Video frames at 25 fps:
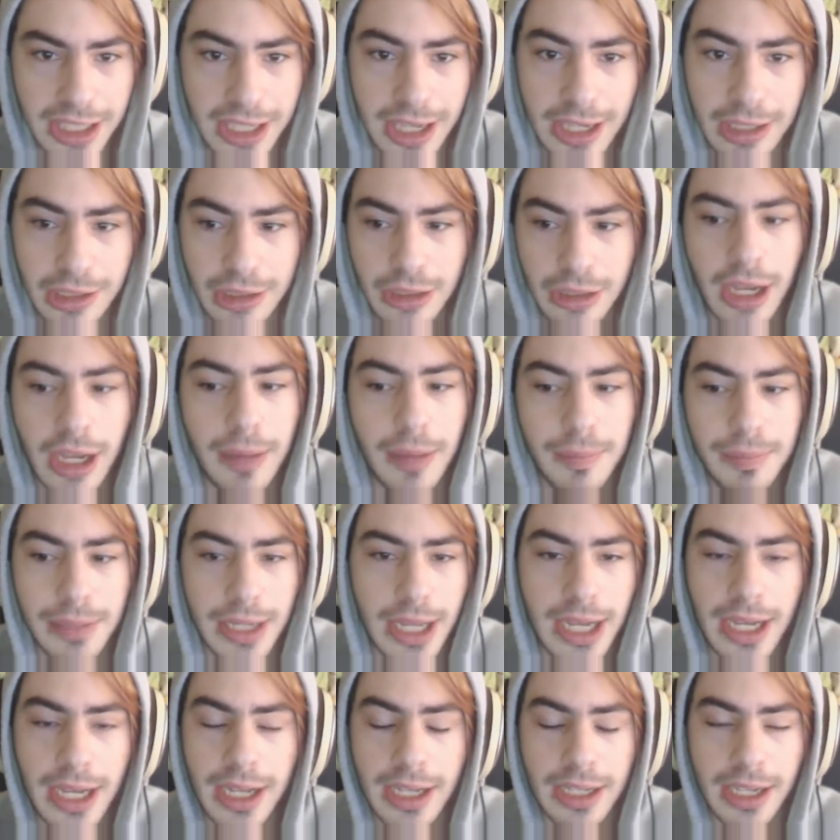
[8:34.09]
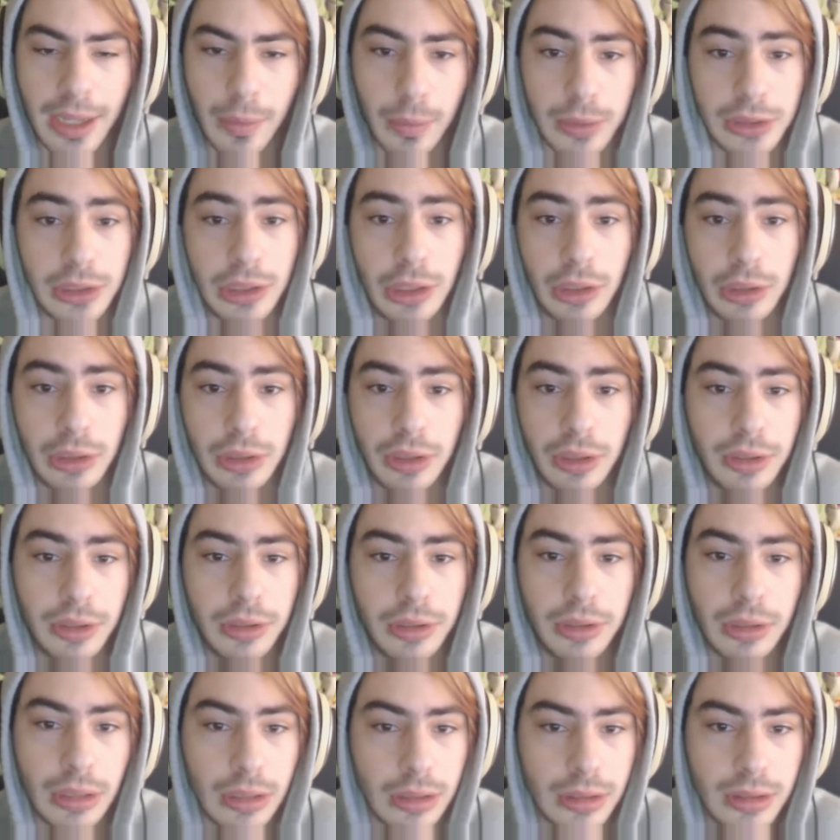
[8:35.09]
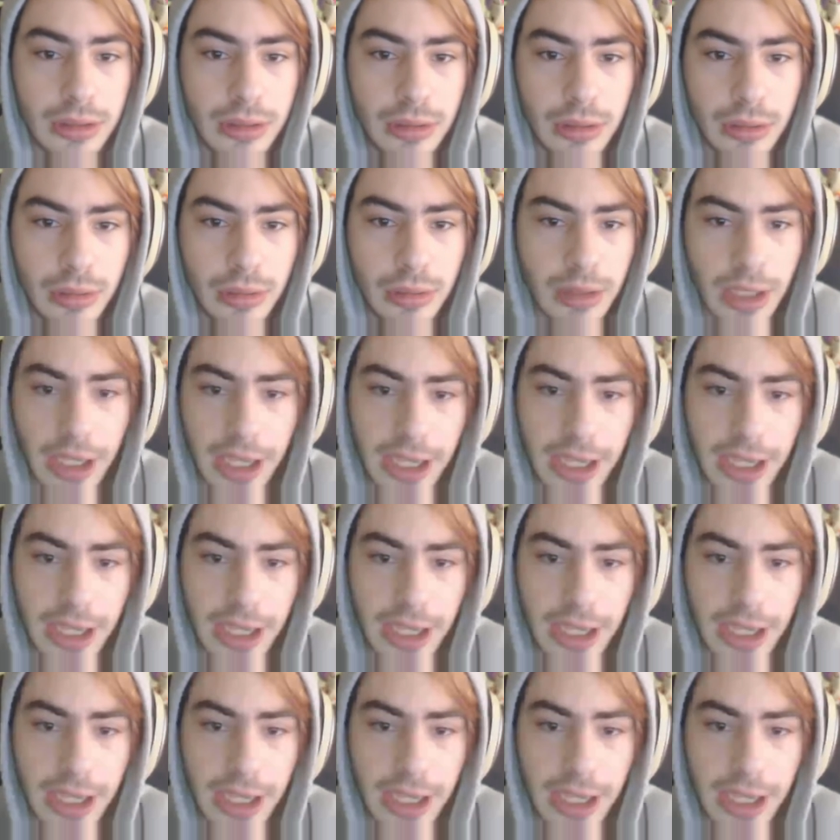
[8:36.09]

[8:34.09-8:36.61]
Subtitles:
Like I wasn't a good student.